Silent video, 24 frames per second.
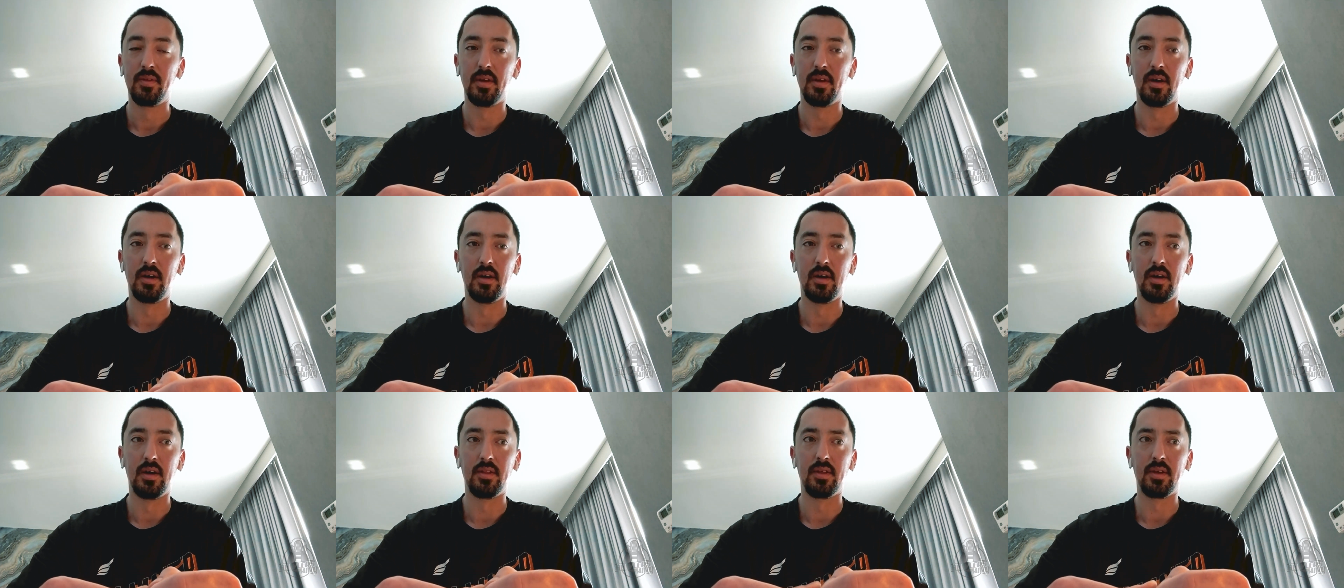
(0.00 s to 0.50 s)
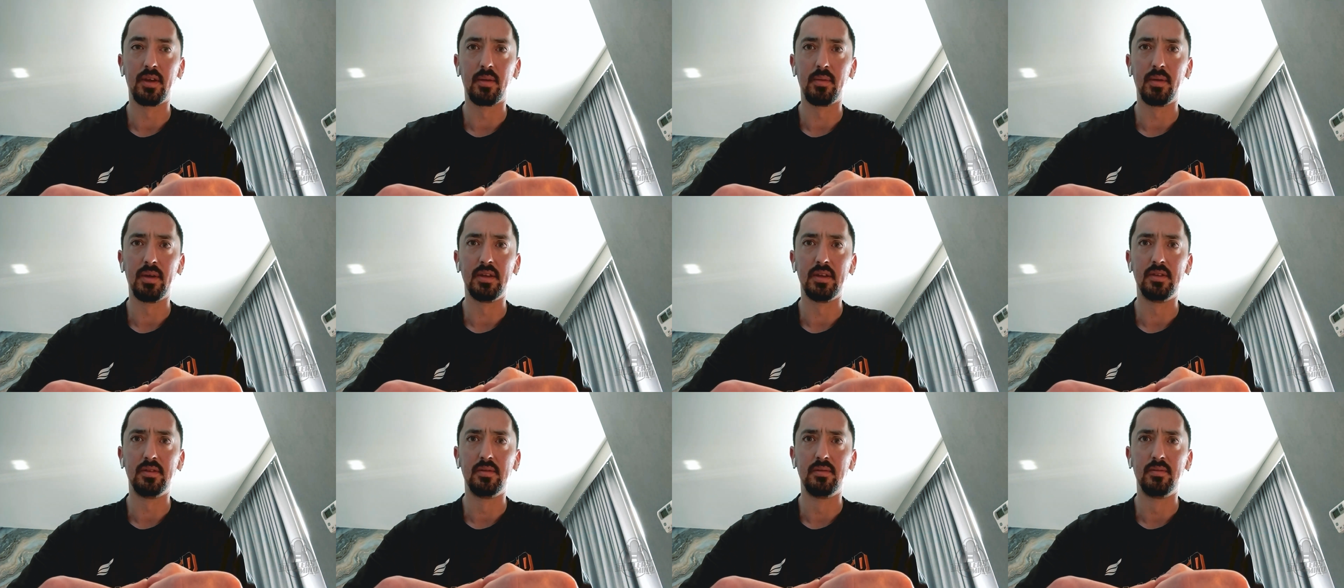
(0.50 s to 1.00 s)
I think I
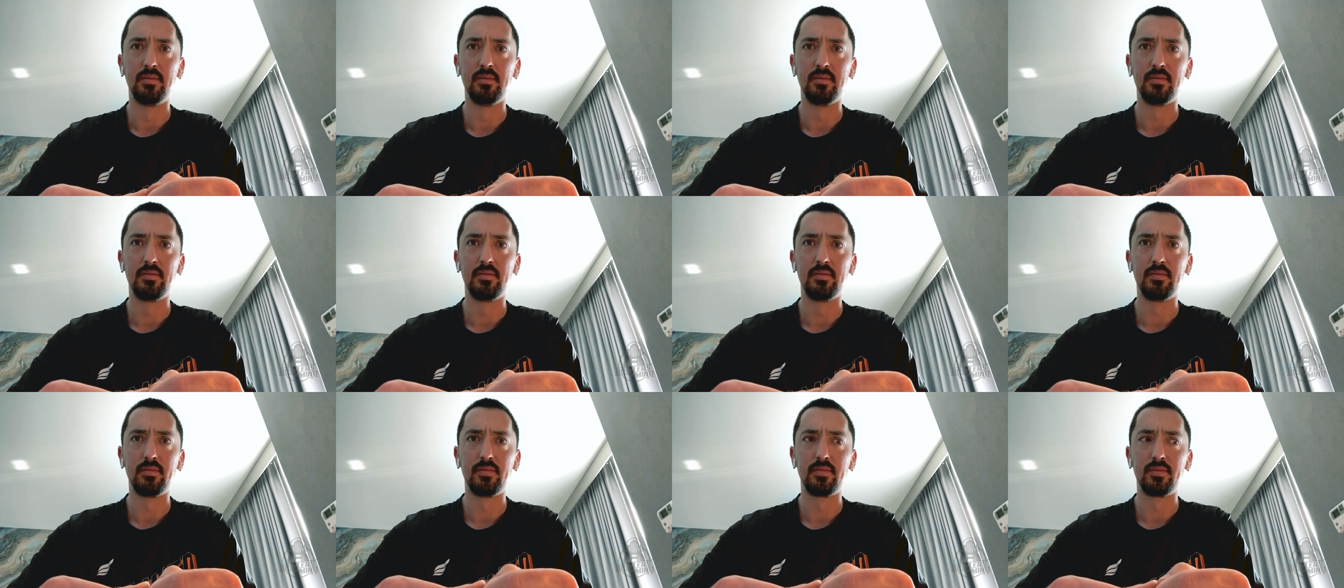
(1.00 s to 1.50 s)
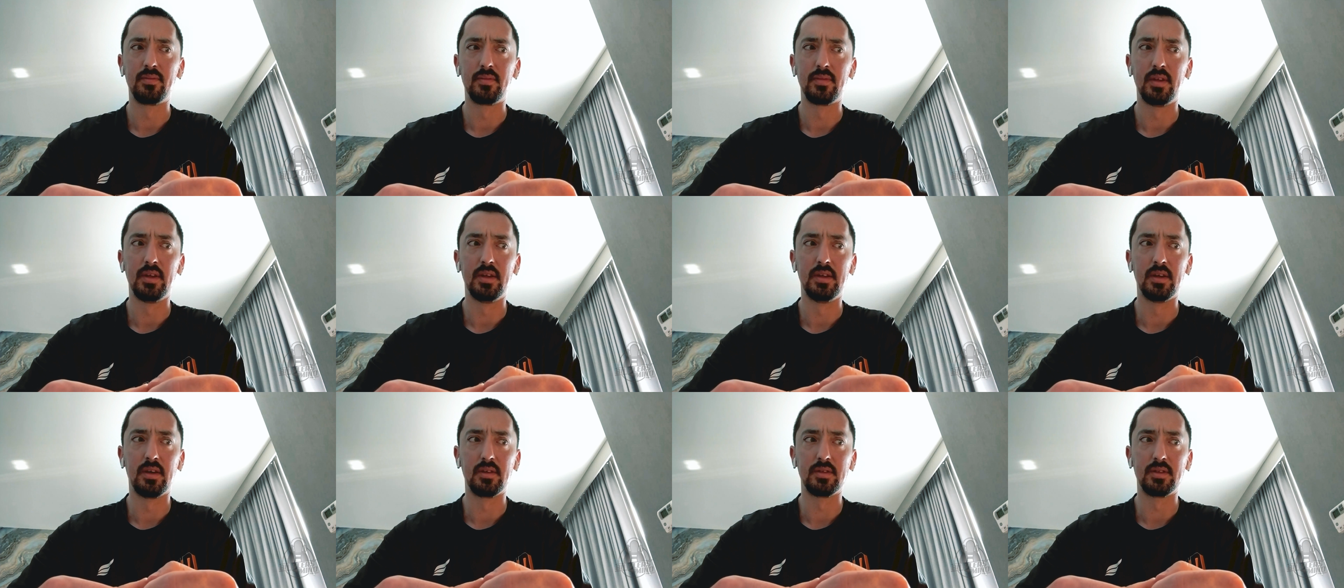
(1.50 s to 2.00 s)
made the
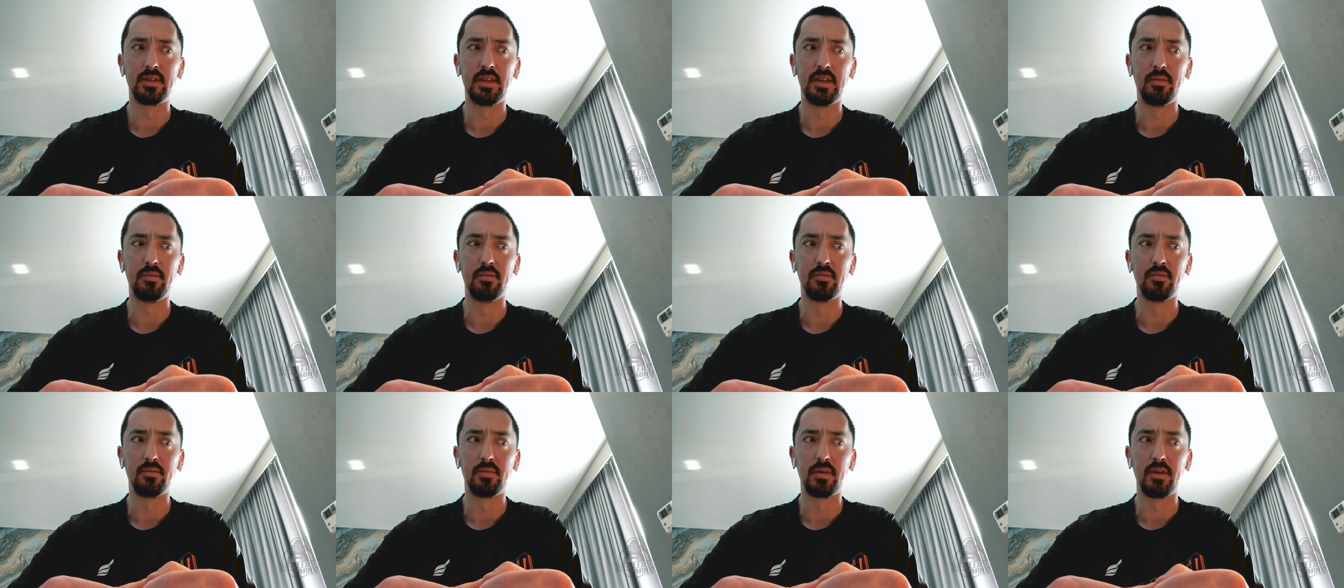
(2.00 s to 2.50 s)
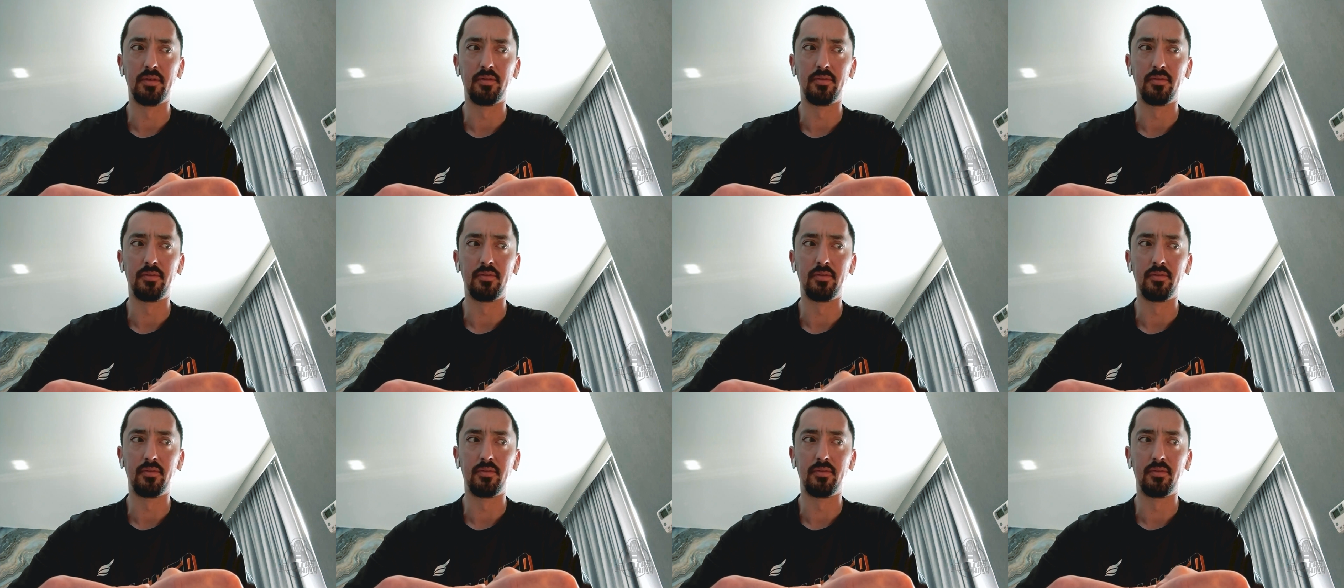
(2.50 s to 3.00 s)
adult team my
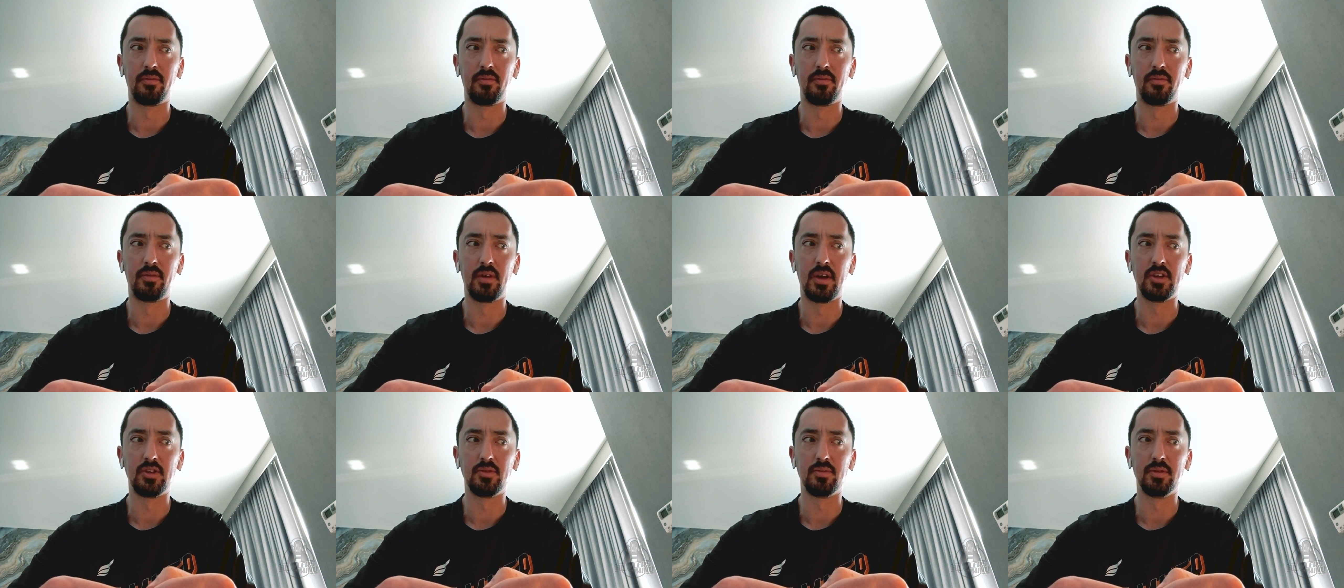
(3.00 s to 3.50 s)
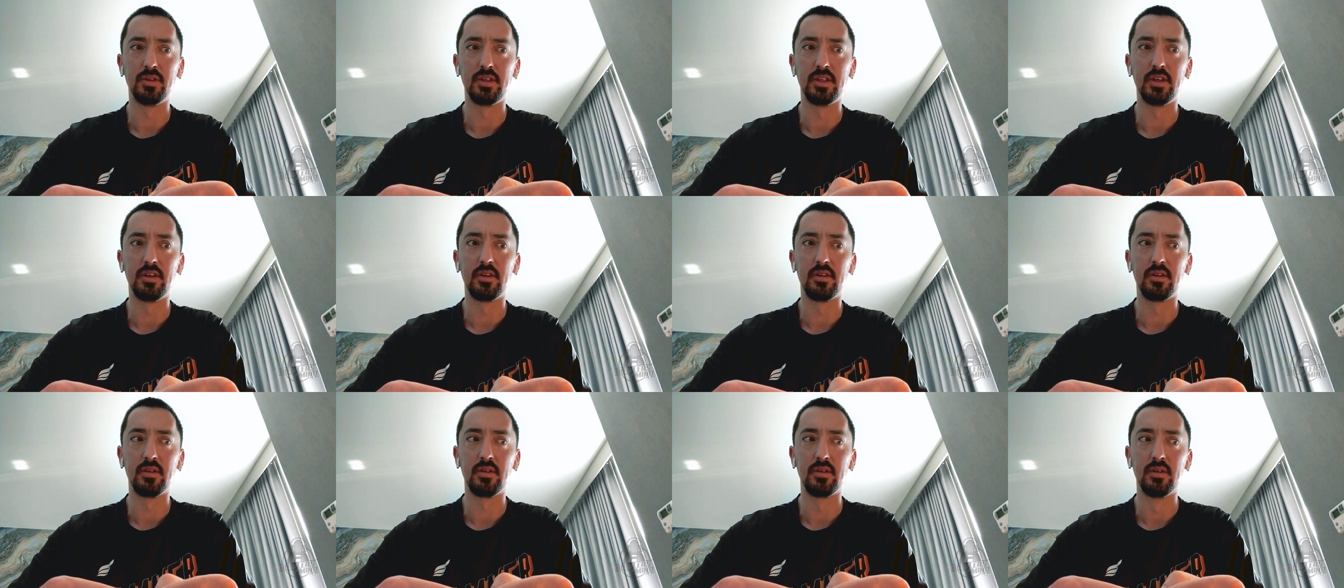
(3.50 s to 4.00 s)
freshman
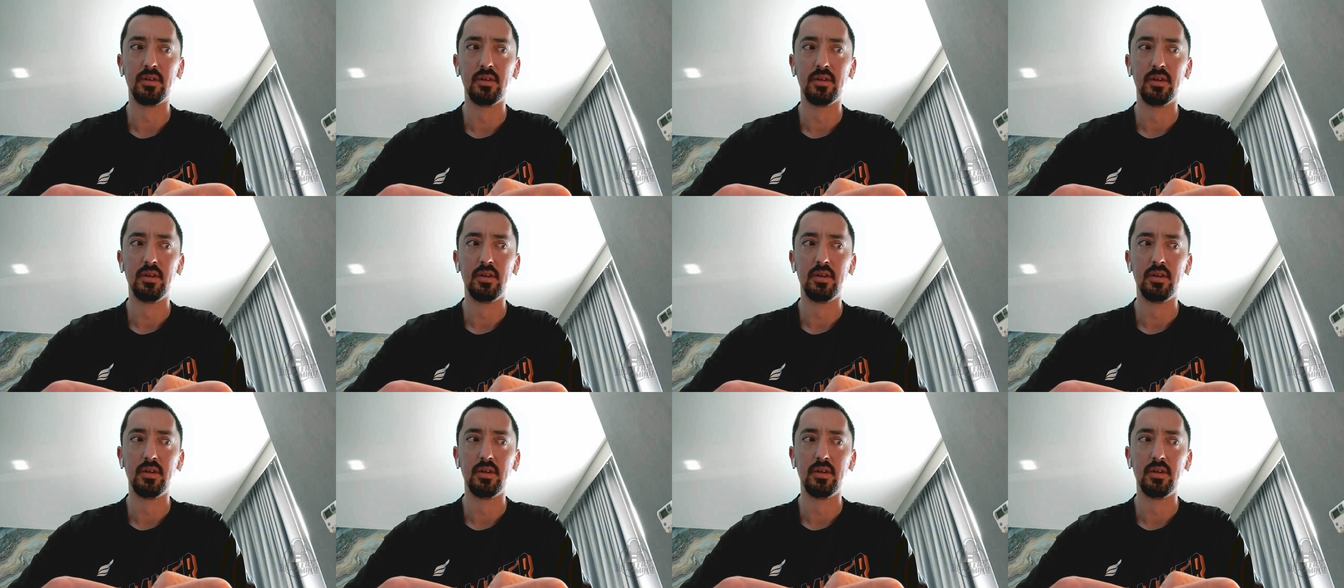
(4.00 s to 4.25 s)
year,